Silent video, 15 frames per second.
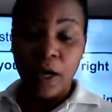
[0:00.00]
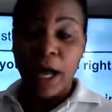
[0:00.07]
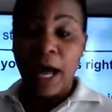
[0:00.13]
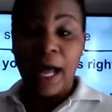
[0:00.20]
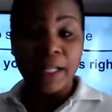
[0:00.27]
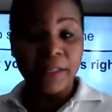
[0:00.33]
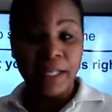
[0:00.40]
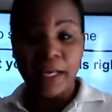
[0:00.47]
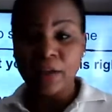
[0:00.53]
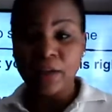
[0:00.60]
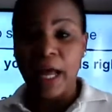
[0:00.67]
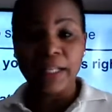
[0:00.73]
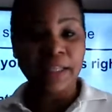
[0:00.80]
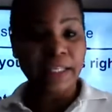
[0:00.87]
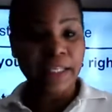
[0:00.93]
And then
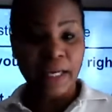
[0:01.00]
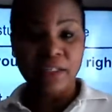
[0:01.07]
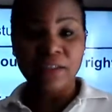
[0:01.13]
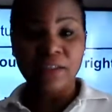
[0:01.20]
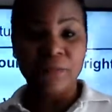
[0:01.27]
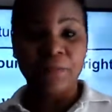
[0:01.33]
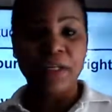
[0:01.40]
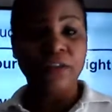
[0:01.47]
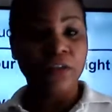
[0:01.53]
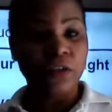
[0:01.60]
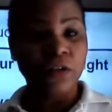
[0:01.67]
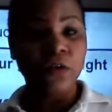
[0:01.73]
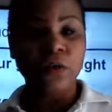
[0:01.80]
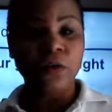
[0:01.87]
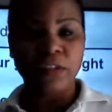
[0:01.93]
at the end of it,
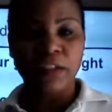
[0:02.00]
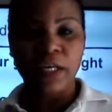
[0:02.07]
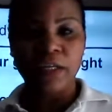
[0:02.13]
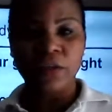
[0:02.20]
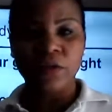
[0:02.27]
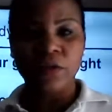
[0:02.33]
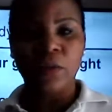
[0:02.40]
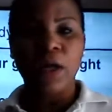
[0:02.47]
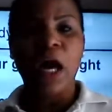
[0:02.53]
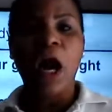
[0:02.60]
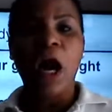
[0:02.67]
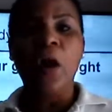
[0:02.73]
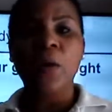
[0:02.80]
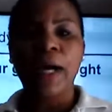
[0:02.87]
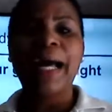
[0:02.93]
you say, what,
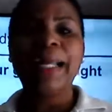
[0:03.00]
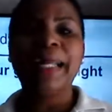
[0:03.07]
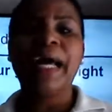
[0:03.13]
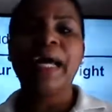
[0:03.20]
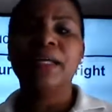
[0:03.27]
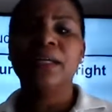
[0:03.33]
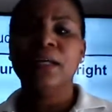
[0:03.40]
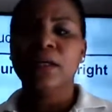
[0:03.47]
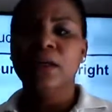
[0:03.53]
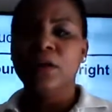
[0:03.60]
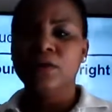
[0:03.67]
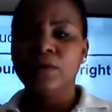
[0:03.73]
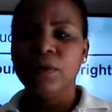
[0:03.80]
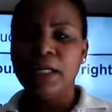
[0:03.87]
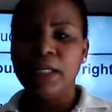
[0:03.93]
how can I
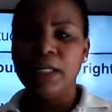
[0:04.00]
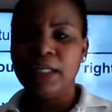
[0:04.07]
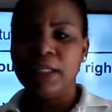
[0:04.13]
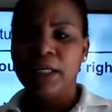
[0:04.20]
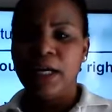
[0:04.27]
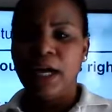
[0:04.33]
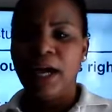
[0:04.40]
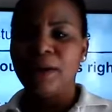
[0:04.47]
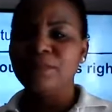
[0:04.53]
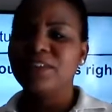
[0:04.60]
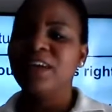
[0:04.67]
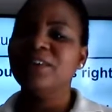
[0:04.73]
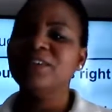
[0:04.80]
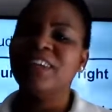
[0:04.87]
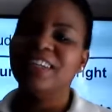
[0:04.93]
really,
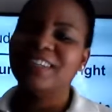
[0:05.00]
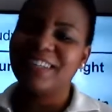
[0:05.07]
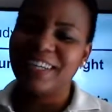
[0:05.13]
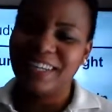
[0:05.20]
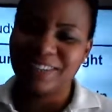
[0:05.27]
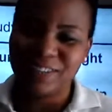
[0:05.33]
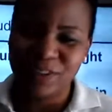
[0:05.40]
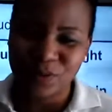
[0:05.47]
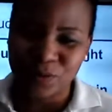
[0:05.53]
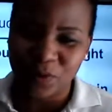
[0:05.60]
sorry, Justin, excuse me.